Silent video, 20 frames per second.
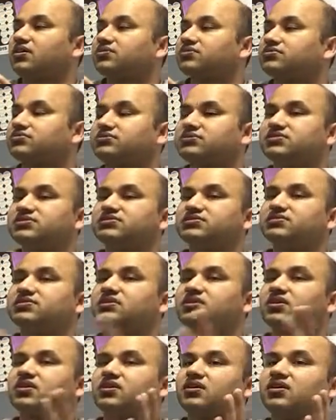So this
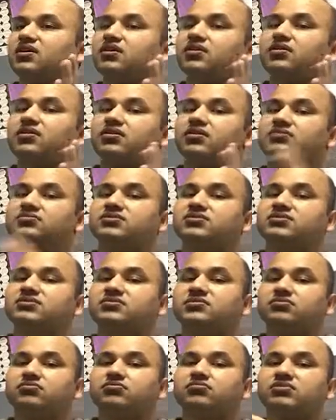that
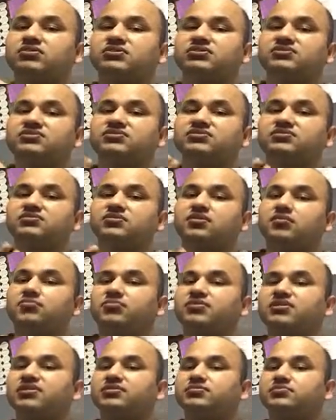what is tissue
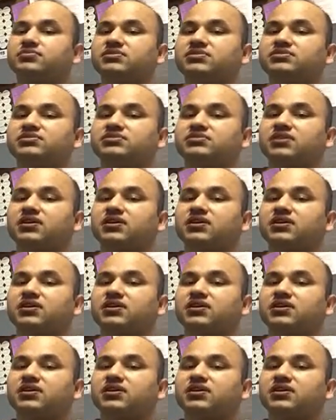component means,